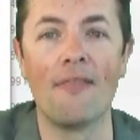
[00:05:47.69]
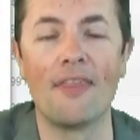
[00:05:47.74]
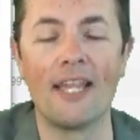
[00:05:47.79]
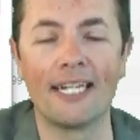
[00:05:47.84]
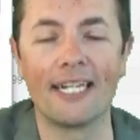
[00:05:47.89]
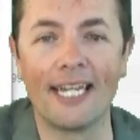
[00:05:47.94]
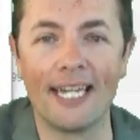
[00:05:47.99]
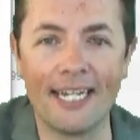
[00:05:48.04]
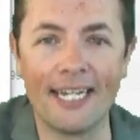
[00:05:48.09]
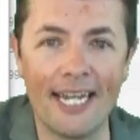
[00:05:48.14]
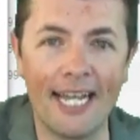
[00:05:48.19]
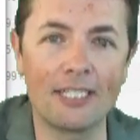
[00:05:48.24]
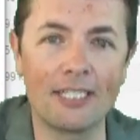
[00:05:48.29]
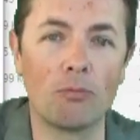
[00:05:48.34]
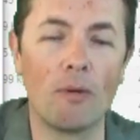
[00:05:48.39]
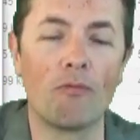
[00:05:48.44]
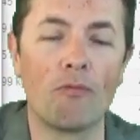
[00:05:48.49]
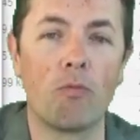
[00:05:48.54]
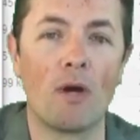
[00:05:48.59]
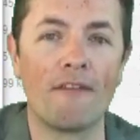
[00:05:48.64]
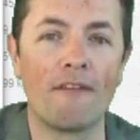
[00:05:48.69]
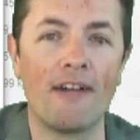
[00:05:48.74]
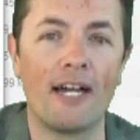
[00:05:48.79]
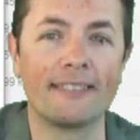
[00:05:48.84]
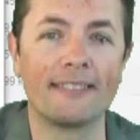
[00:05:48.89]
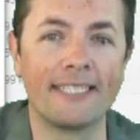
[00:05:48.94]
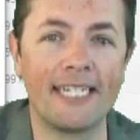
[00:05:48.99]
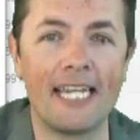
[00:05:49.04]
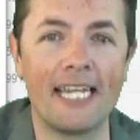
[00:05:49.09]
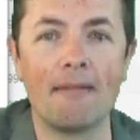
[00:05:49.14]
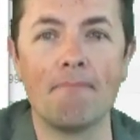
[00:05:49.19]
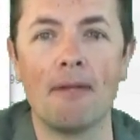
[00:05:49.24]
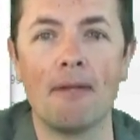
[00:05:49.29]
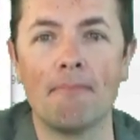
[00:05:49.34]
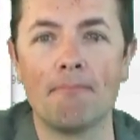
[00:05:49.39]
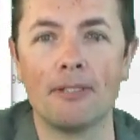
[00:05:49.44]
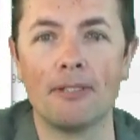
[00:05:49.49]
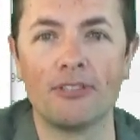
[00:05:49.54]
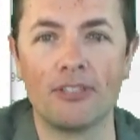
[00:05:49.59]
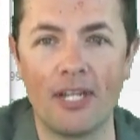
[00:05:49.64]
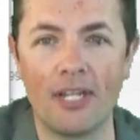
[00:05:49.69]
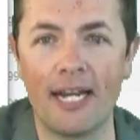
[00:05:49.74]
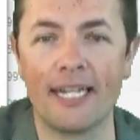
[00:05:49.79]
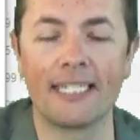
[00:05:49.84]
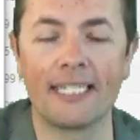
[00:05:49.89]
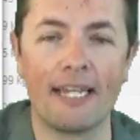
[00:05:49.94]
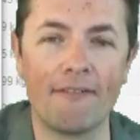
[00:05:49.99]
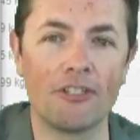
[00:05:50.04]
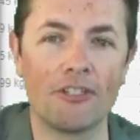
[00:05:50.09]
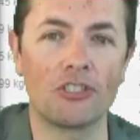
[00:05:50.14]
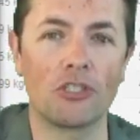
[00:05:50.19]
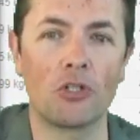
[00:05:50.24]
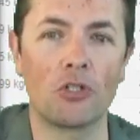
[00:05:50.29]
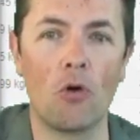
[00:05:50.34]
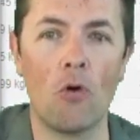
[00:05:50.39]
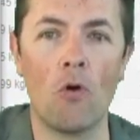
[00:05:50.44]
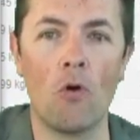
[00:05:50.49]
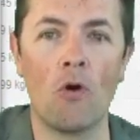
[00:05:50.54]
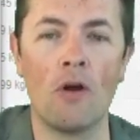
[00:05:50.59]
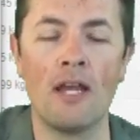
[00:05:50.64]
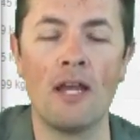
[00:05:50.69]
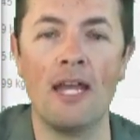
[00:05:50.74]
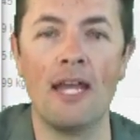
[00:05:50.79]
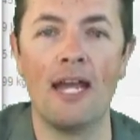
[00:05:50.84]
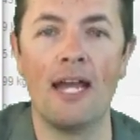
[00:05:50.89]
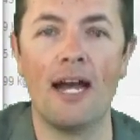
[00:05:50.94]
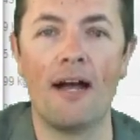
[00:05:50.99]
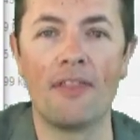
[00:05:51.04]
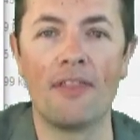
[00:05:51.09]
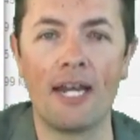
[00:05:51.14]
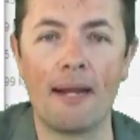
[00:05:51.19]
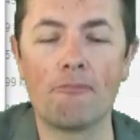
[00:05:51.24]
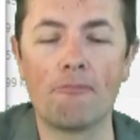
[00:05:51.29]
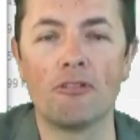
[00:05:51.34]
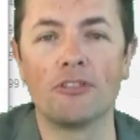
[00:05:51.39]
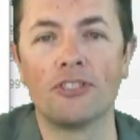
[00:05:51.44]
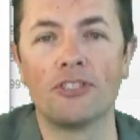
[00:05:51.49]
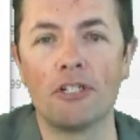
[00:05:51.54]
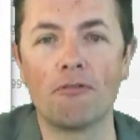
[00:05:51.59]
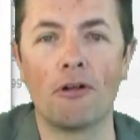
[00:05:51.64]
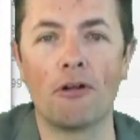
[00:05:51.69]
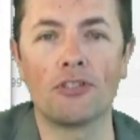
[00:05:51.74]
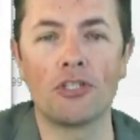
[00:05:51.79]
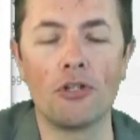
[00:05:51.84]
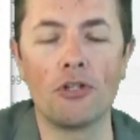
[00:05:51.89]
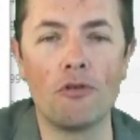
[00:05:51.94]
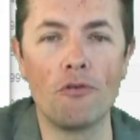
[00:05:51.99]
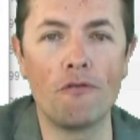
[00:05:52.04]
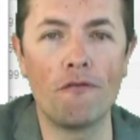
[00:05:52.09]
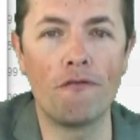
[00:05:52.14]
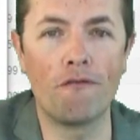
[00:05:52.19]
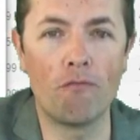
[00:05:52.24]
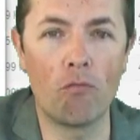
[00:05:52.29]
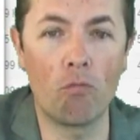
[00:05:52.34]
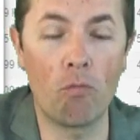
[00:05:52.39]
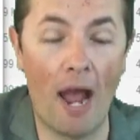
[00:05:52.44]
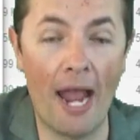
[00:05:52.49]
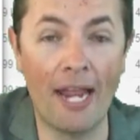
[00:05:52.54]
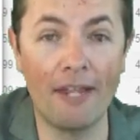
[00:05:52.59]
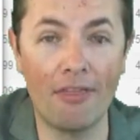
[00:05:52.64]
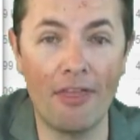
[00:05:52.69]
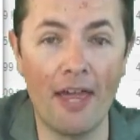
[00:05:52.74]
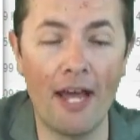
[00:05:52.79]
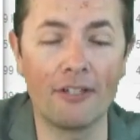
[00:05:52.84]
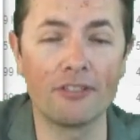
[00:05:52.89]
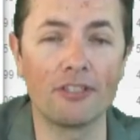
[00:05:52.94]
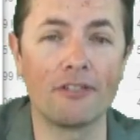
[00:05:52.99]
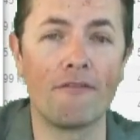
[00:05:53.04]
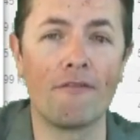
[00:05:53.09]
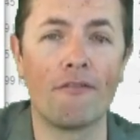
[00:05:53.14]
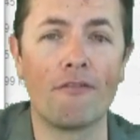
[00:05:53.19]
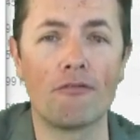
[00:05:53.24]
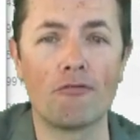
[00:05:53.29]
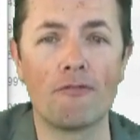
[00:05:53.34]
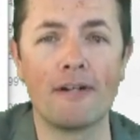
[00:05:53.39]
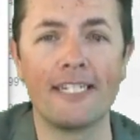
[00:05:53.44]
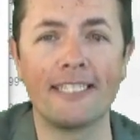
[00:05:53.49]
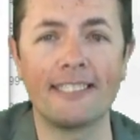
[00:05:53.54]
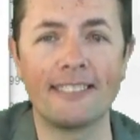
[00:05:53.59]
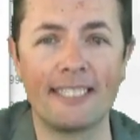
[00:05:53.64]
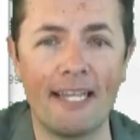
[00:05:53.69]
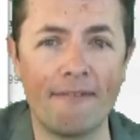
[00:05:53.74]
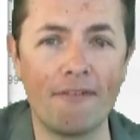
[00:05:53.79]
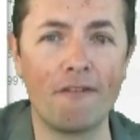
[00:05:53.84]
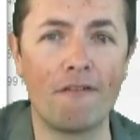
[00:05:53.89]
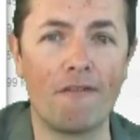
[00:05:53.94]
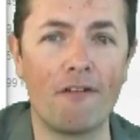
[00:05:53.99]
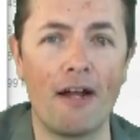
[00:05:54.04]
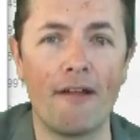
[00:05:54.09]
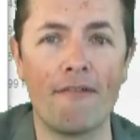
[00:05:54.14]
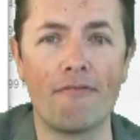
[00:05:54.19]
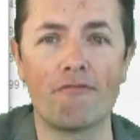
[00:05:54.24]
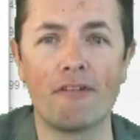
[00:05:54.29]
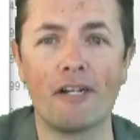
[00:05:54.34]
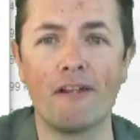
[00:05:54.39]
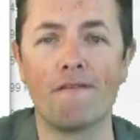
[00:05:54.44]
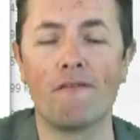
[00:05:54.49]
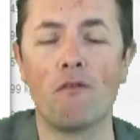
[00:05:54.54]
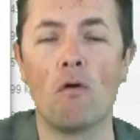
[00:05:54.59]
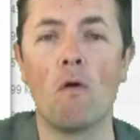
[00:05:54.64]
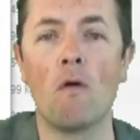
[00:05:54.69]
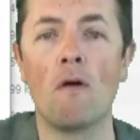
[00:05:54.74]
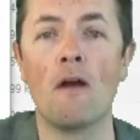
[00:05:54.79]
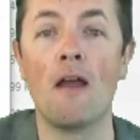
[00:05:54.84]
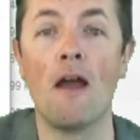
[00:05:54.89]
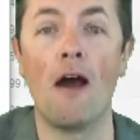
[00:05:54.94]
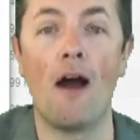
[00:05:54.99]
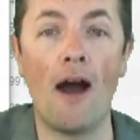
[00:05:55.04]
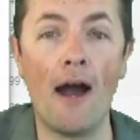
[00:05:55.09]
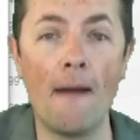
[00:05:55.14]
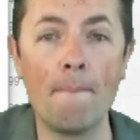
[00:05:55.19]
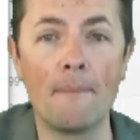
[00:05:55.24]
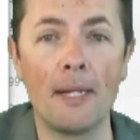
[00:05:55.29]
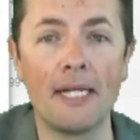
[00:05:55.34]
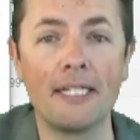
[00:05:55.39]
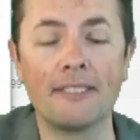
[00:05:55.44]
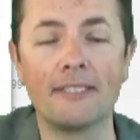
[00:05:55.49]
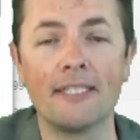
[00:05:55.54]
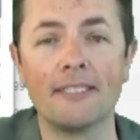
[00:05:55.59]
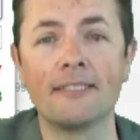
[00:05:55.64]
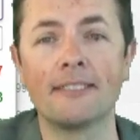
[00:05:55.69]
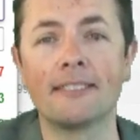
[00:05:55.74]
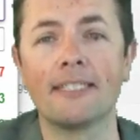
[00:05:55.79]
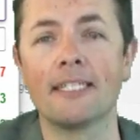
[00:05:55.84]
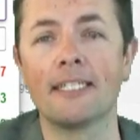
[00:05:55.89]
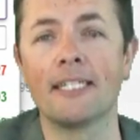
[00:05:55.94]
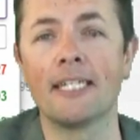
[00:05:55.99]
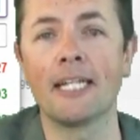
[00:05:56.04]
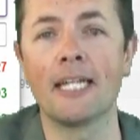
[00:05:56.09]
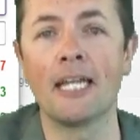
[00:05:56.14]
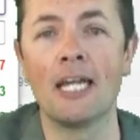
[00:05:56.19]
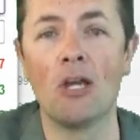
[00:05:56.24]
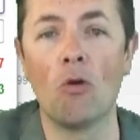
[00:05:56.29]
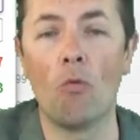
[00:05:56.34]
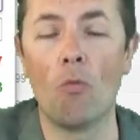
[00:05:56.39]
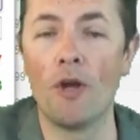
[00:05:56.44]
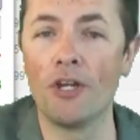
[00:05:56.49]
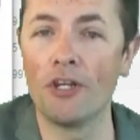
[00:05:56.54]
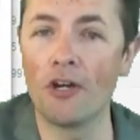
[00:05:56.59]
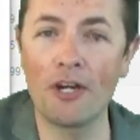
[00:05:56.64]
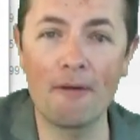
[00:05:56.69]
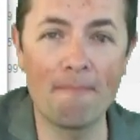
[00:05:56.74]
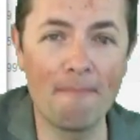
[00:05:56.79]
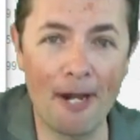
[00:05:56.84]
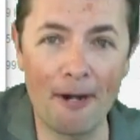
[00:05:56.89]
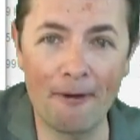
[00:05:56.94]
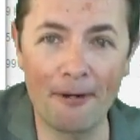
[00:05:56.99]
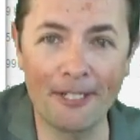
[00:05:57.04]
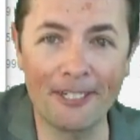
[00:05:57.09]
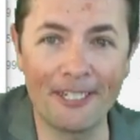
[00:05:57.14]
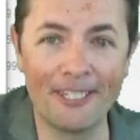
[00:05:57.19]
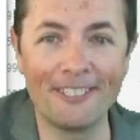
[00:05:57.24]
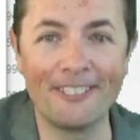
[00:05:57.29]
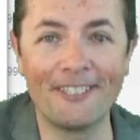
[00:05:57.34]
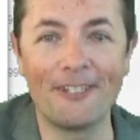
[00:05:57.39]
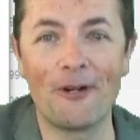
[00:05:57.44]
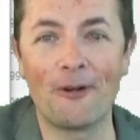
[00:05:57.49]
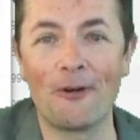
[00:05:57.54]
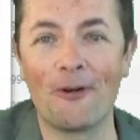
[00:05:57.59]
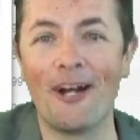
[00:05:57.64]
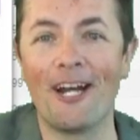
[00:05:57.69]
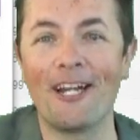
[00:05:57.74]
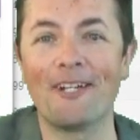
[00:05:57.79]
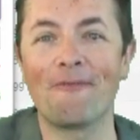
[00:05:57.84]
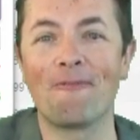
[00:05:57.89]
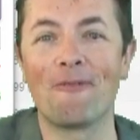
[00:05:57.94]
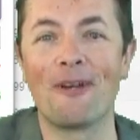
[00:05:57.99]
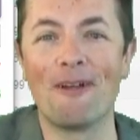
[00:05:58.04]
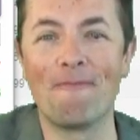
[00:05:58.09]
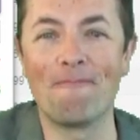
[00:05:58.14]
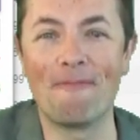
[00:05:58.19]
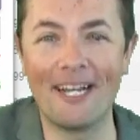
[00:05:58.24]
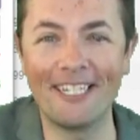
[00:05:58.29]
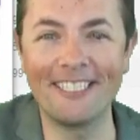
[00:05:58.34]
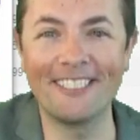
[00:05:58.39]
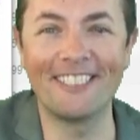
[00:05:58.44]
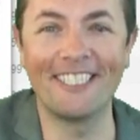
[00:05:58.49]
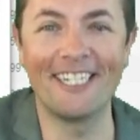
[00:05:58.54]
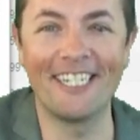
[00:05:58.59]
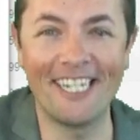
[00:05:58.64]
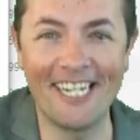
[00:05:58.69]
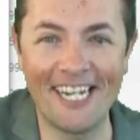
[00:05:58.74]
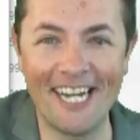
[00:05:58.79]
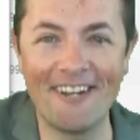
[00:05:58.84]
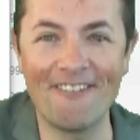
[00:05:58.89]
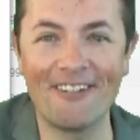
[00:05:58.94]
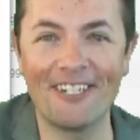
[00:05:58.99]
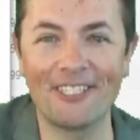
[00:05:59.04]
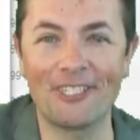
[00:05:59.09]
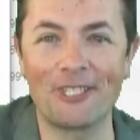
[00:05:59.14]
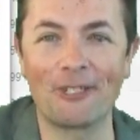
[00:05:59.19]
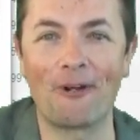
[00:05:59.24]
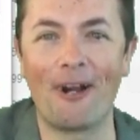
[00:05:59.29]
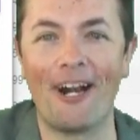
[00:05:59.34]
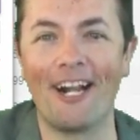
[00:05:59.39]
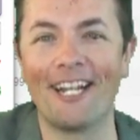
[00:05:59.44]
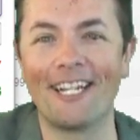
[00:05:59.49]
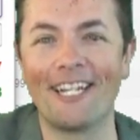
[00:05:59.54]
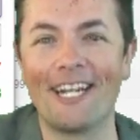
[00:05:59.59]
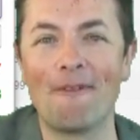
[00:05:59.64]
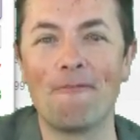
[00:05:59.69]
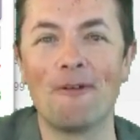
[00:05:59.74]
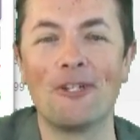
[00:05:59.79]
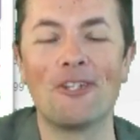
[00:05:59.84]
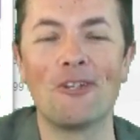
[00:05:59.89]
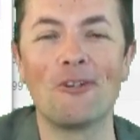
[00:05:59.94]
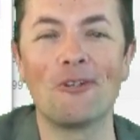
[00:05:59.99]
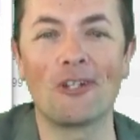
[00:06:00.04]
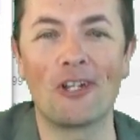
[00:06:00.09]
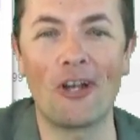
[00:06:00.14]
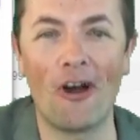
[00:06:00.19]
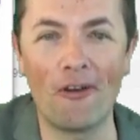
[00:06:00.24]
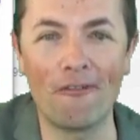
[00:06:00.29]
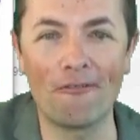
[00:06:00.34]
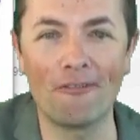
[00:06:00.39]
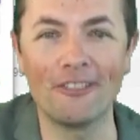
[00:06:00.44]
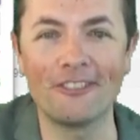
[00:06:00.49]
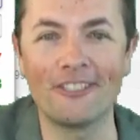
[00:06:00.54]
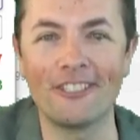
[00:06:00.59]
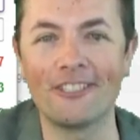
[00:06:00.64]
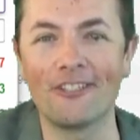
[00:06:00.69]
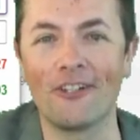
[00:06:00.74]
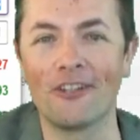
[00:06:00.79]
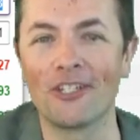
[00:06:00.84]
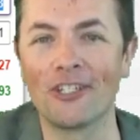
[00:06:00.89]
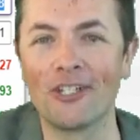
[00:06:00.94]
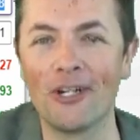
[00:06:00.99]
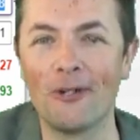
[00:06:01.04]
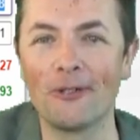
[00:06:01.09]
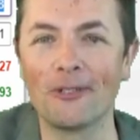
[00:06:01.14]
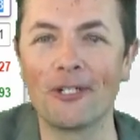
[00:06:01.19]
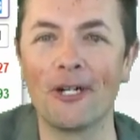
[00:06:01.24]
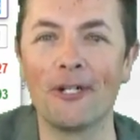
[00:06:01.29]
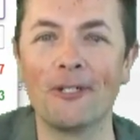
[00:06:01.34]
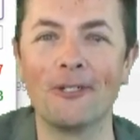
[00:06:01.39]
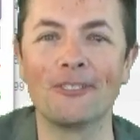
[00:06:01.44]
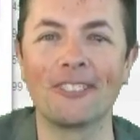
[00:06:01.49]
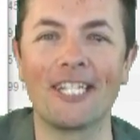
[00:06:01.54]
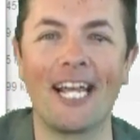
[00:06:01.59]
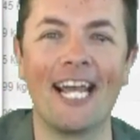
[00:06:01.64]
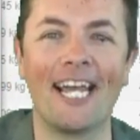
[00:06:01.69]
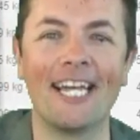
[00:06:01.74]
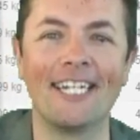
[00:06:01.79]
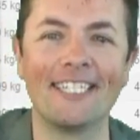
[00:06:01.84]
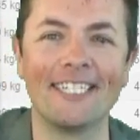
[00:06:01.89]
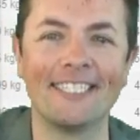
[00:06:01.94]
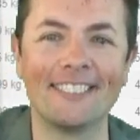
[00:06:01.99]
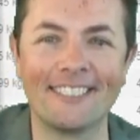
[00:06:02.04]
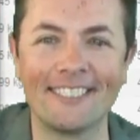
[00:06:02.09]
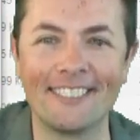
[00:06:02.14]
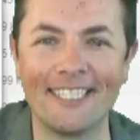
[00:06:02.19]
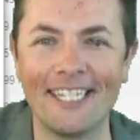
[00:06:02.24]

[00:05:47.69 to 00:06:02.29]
Then connect with one of our team members today. Give us a call. The number is 02-8003-7534. I'm based in Sydney. We're not American, all right? We're based here in Australia. We do conferences on the Gold Coast and in